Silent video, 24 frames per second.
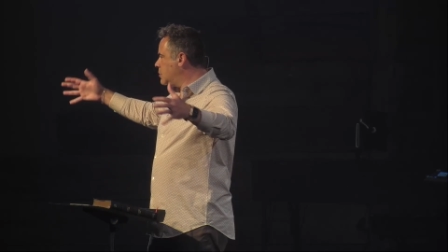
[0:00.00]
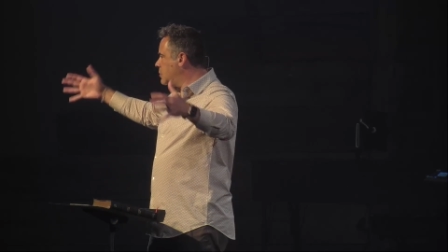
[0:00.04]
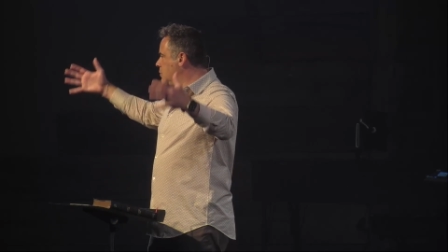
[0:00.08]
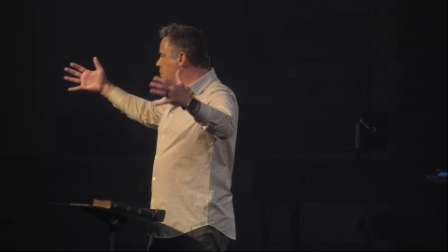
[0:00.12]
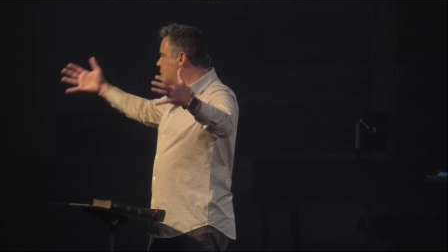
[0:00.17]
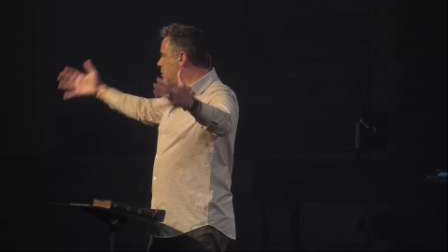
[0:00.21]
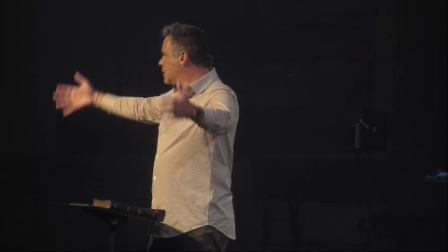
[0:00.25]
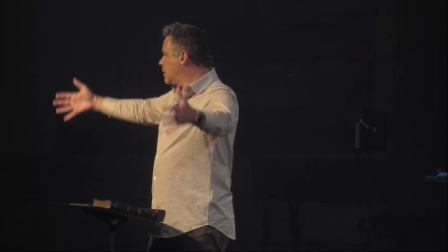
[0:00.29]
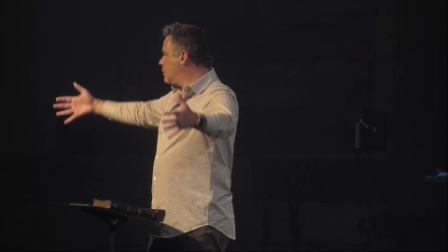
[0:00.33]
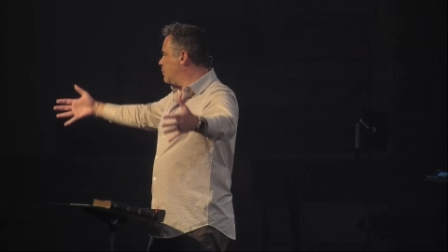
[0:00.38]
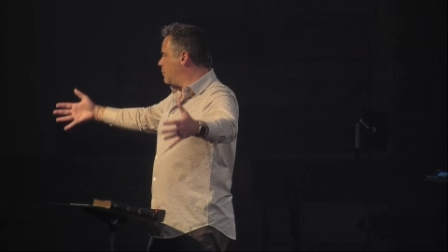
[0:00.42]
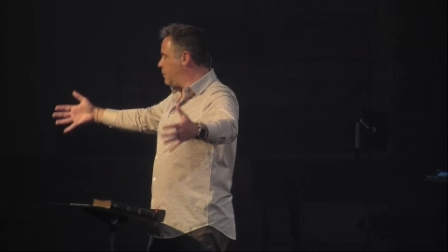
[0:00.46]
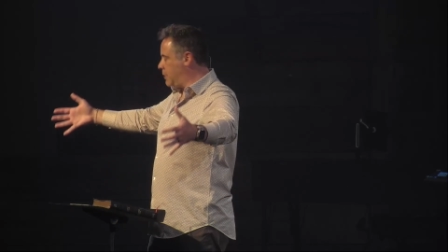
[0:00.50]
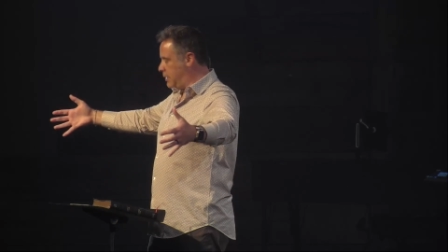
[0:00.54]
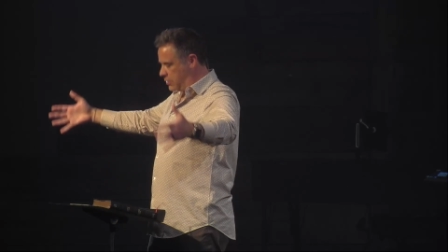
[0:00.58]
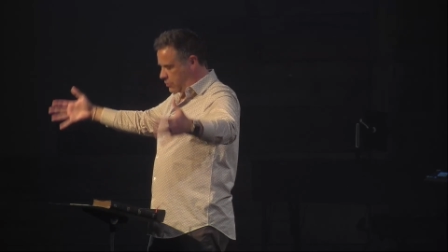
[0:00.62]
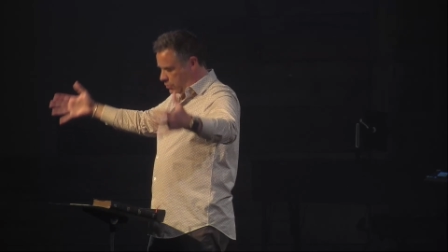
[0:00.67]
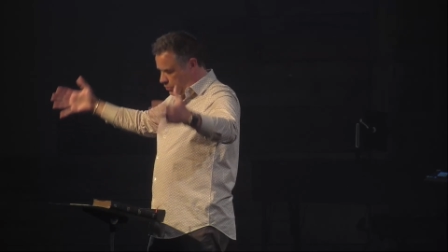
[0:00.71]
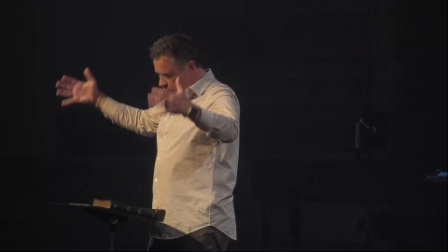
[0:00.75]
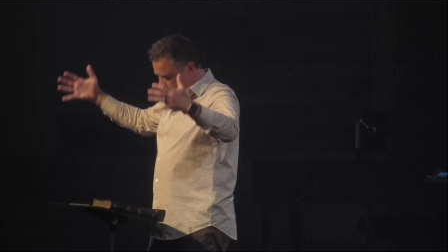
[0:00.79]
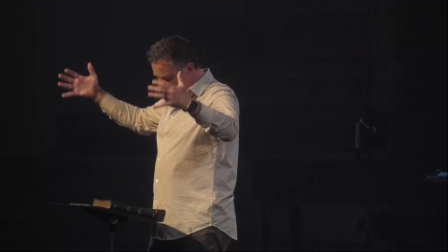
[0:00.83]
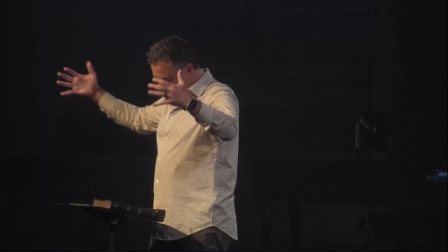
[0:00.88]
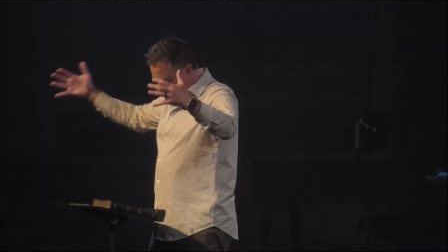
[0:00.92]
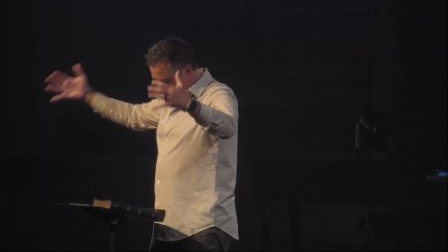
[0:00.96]
to someone
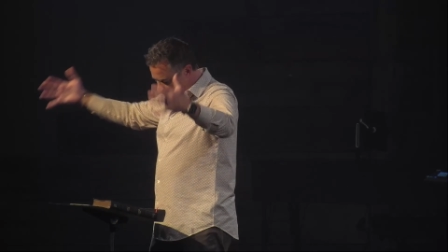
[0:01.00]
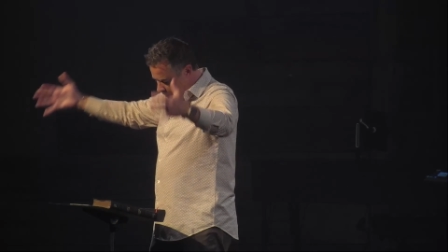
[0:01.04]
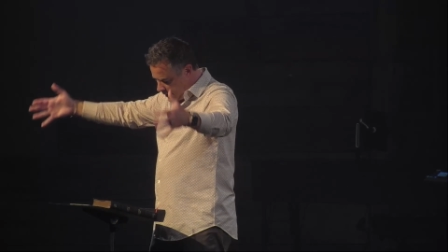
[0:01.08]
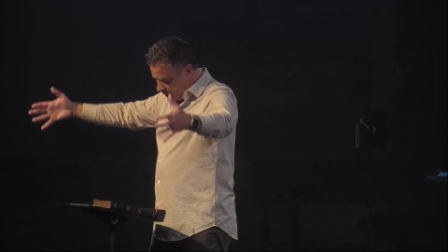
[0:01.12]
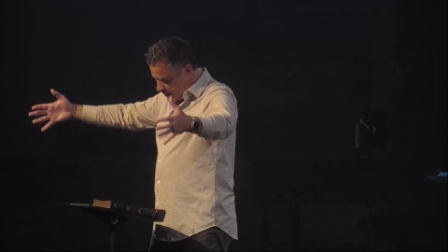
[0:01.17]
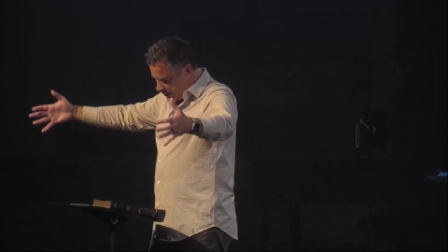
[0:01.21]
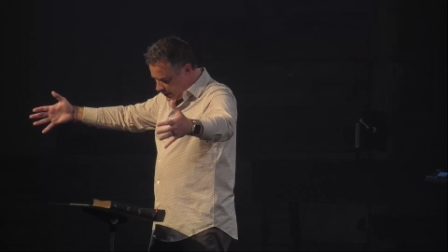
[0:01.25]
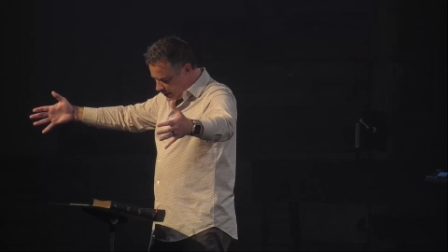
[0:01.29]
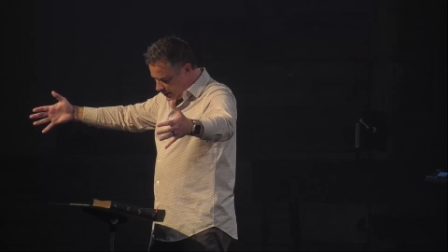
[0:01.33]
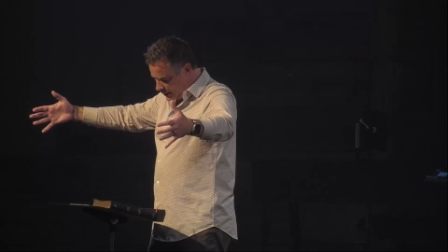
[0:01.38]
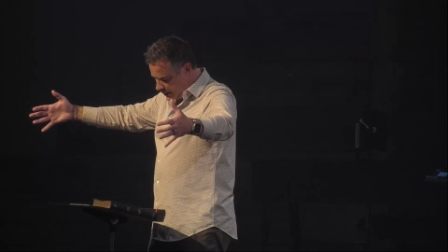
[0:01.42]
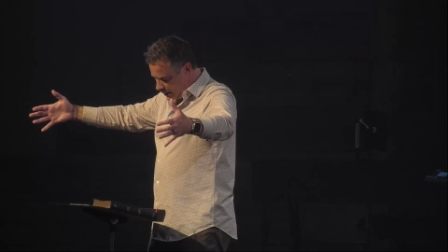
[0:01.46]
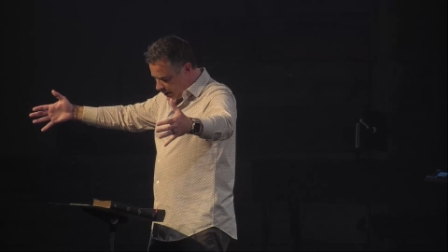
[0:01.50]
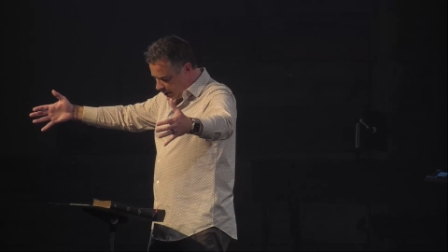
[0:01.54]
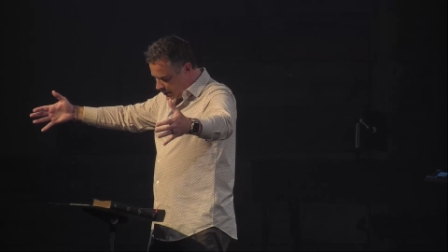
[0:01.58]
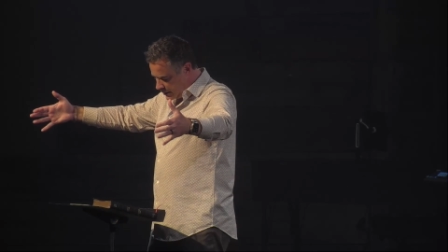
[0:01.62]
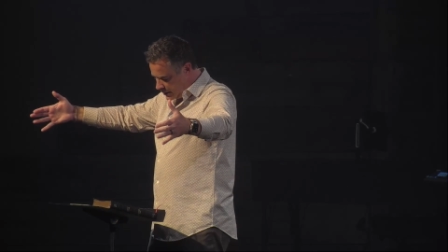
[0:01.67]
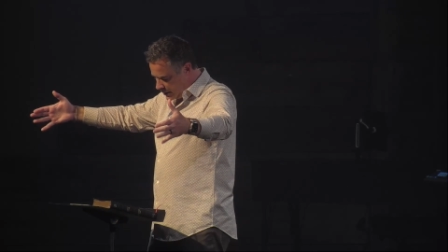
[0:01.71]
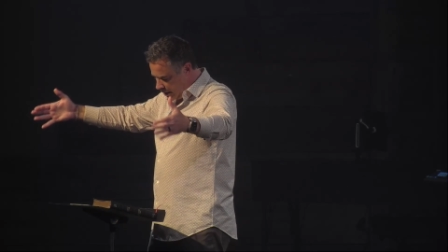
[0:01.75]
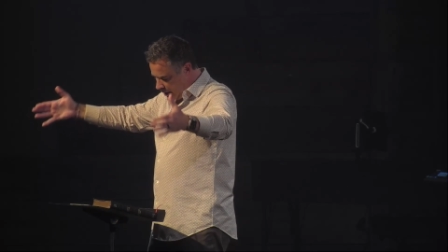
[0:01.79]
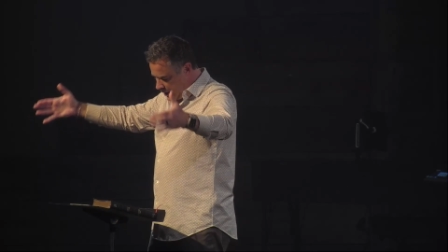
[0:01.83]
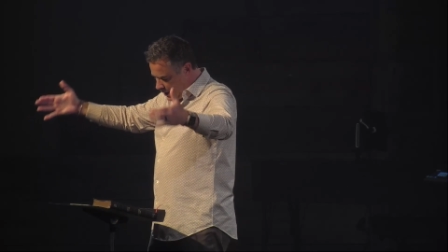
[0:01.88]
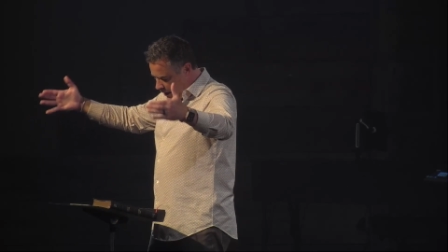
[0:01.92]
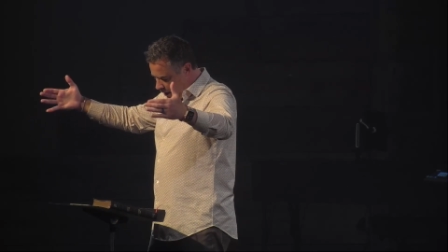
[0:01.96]
who is in
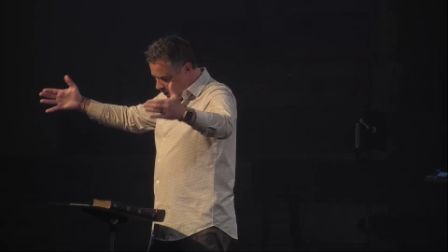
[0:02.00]
sin